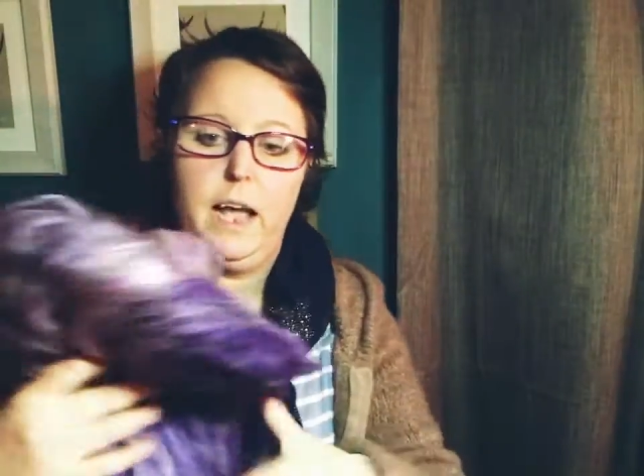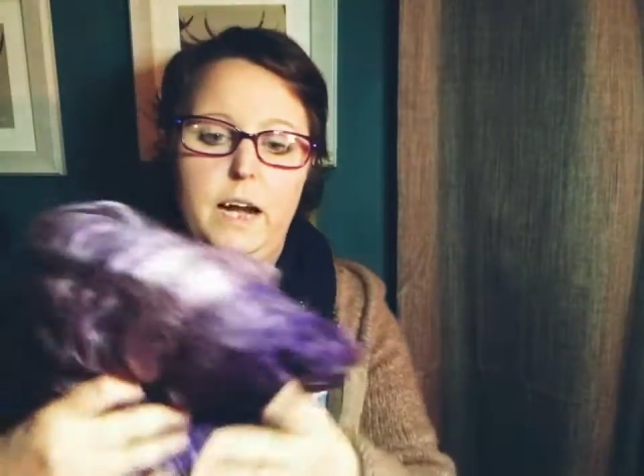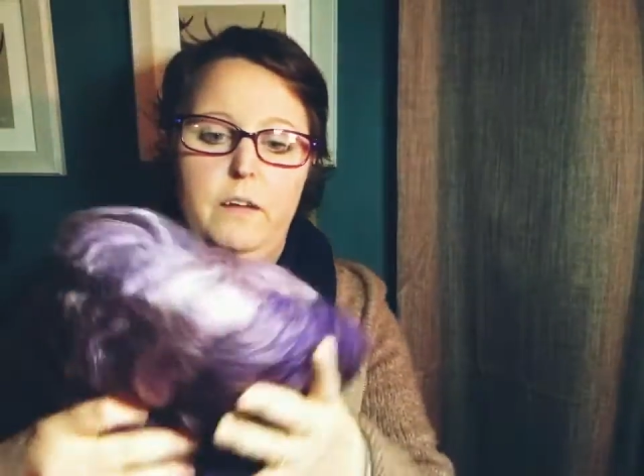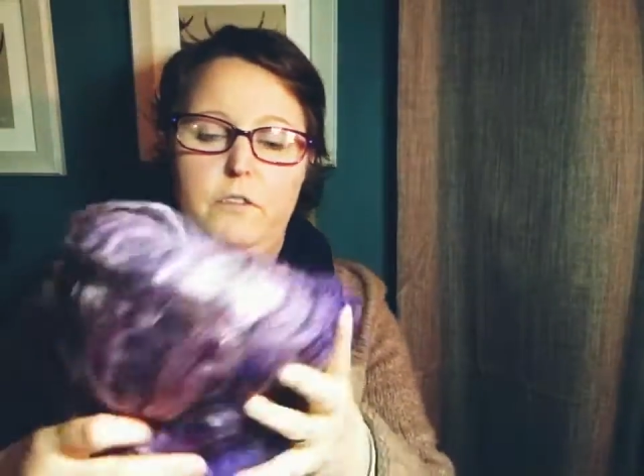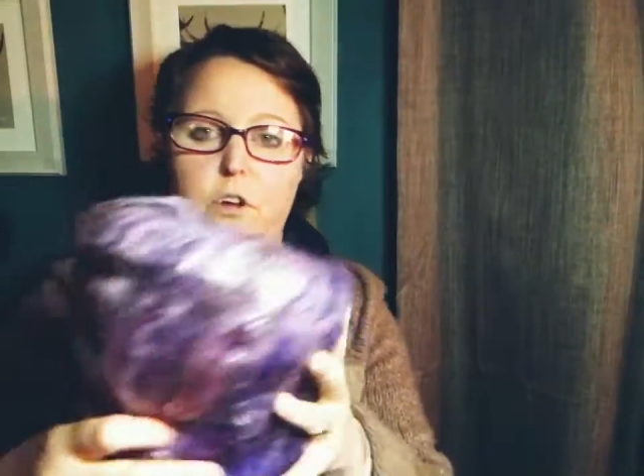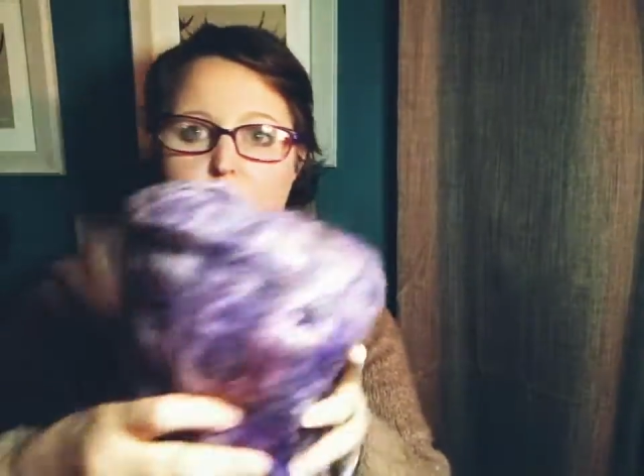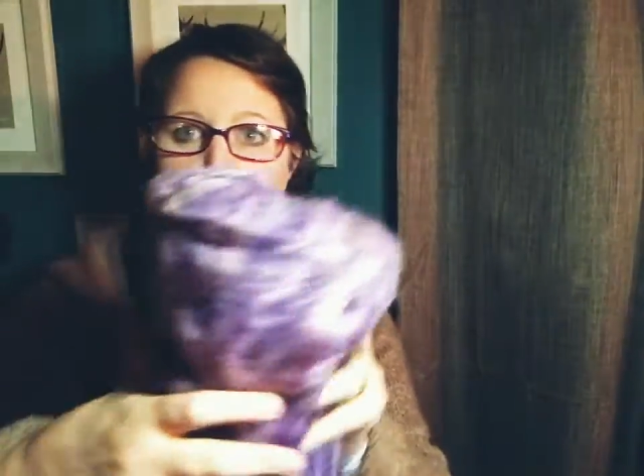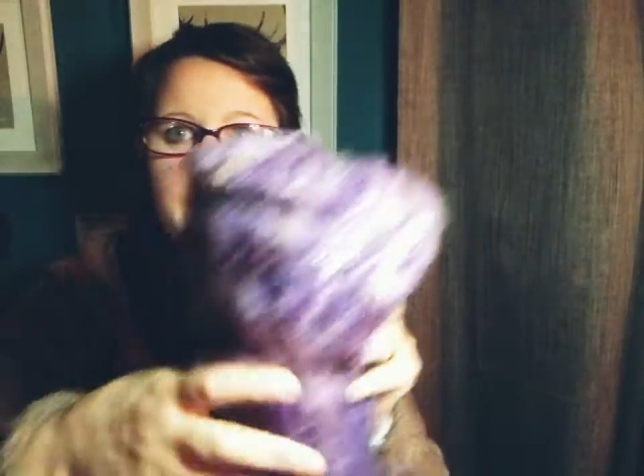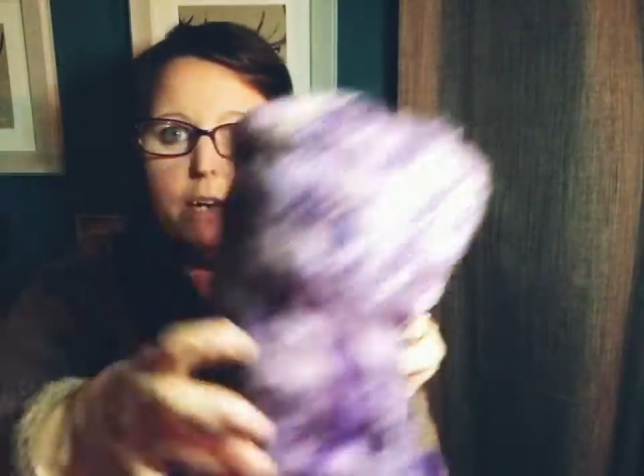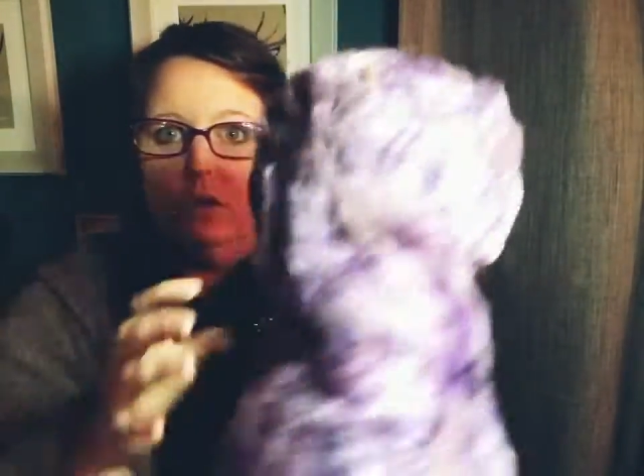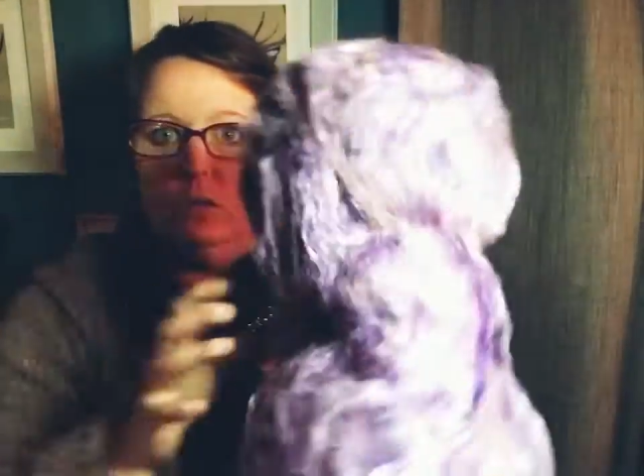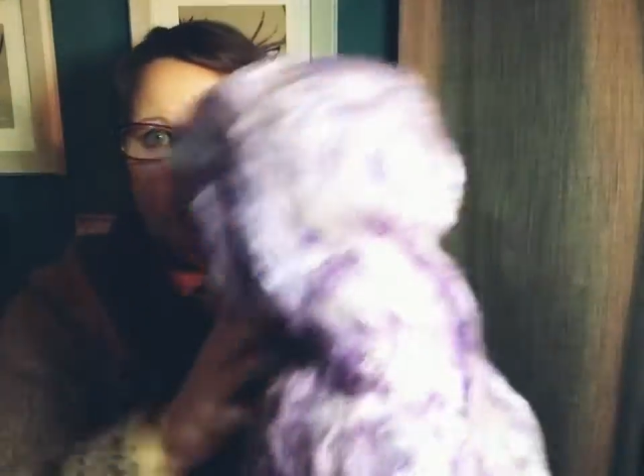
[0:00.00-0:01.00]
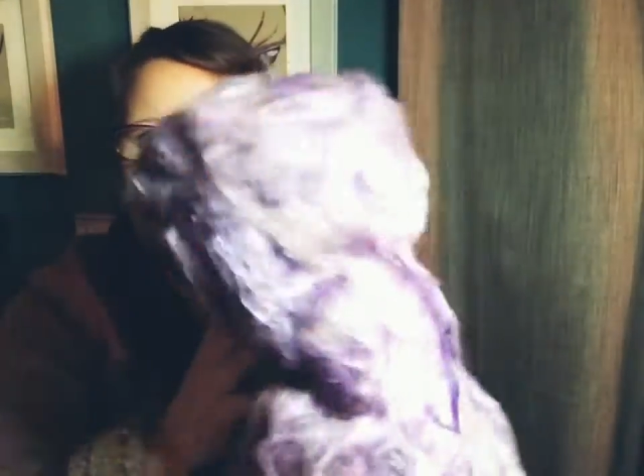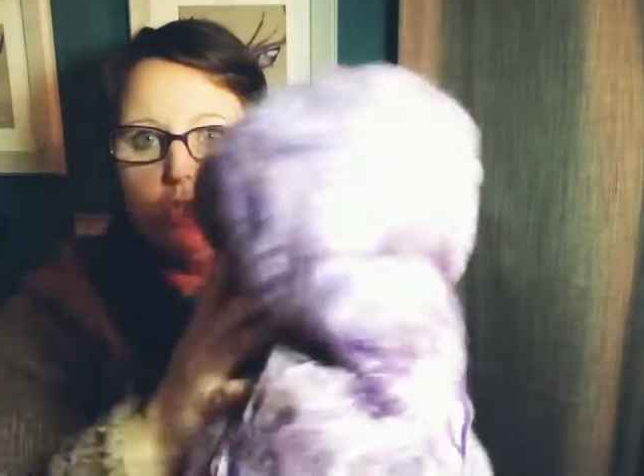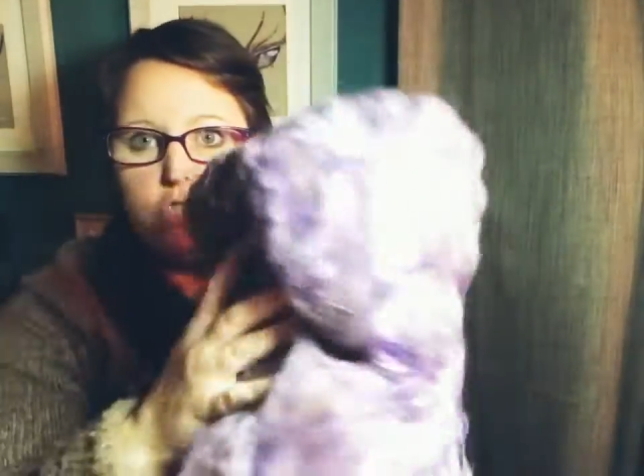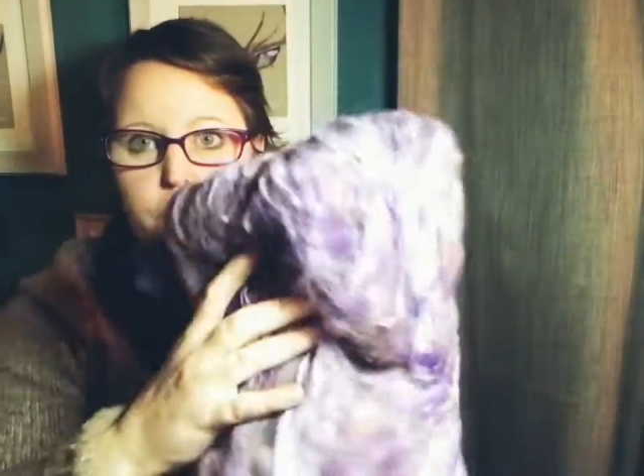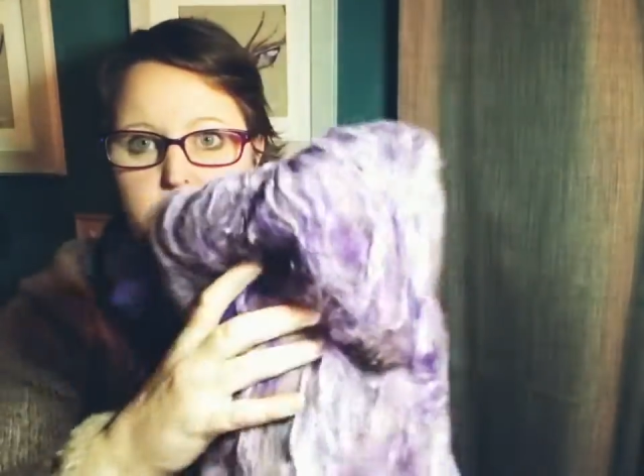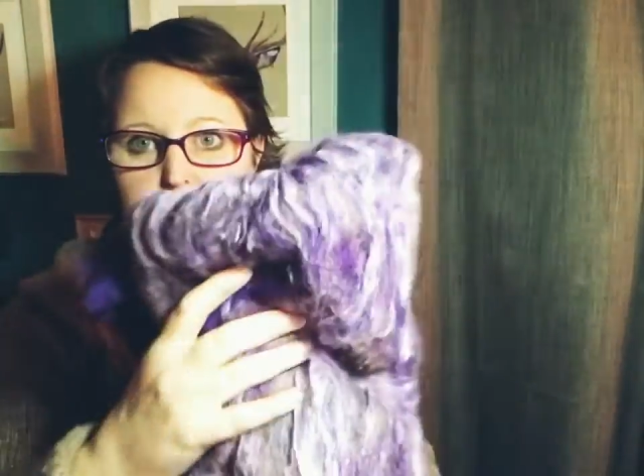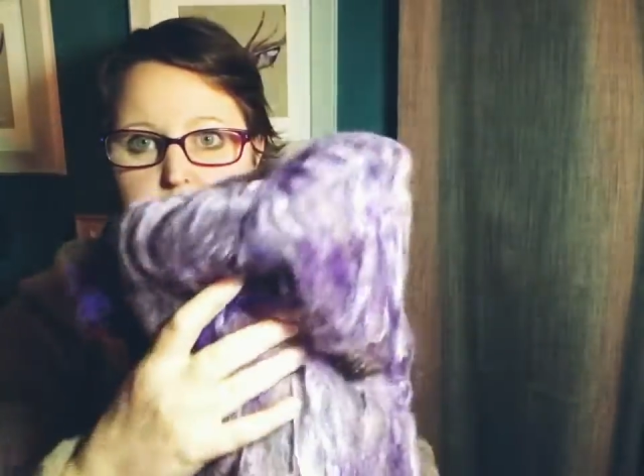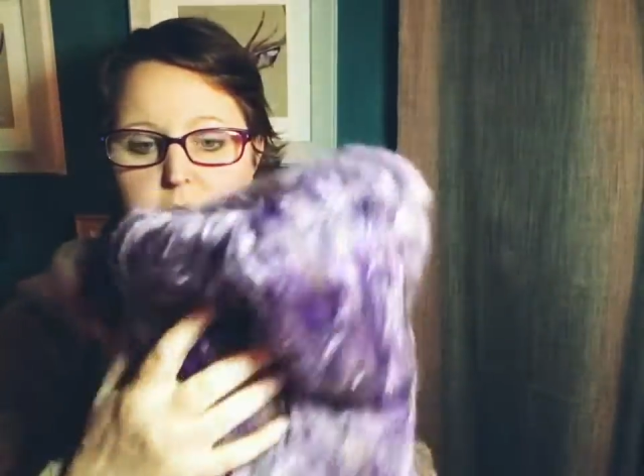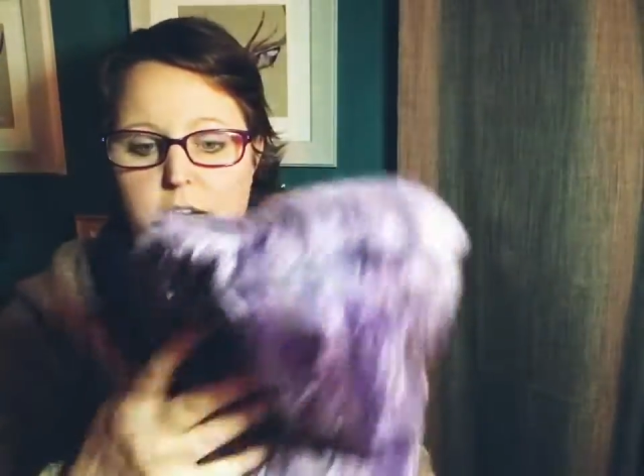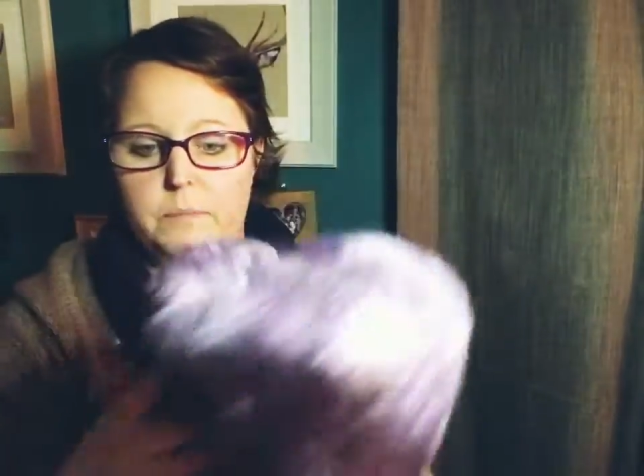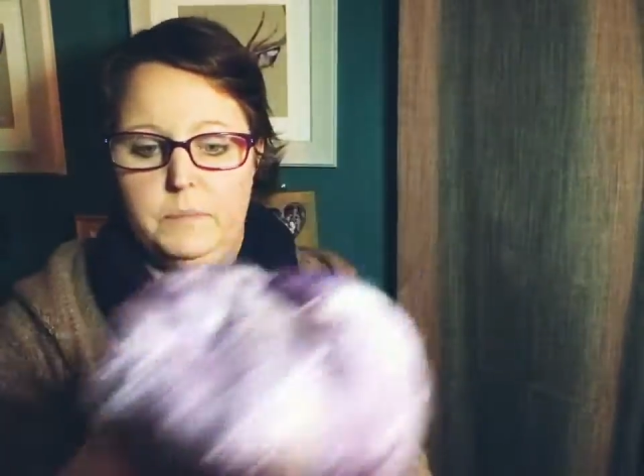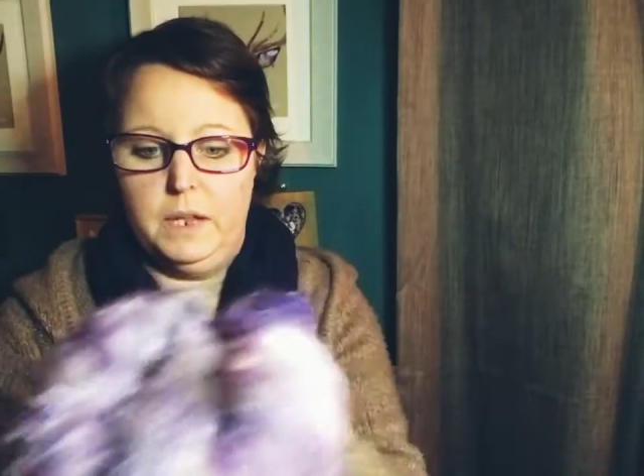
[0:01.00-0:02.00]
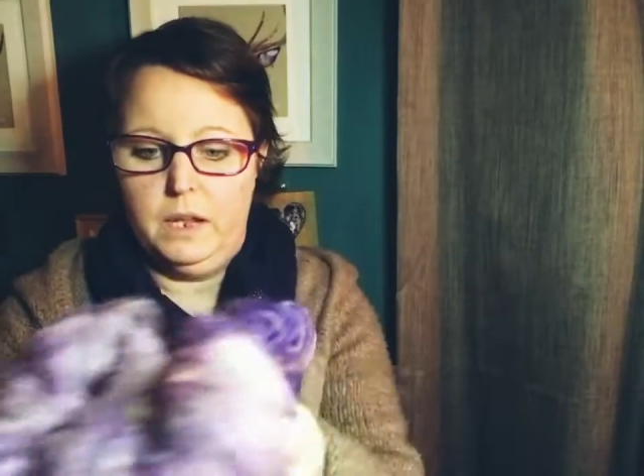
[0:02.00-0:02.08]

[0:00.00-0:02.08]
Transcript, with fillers: and I've got the Magnolia tree here